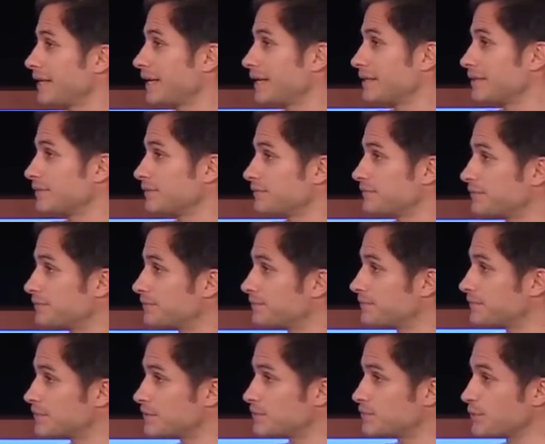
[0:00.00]
kind
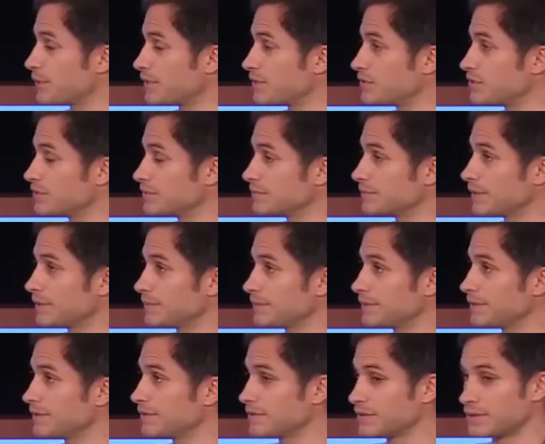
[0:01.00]
of situation, maybe.
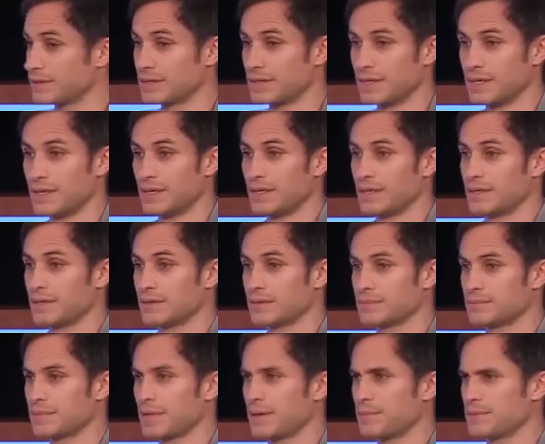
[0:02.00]
Uh-huh.
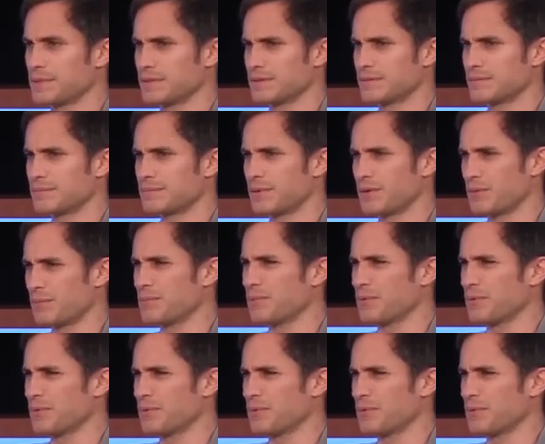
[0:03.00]
Or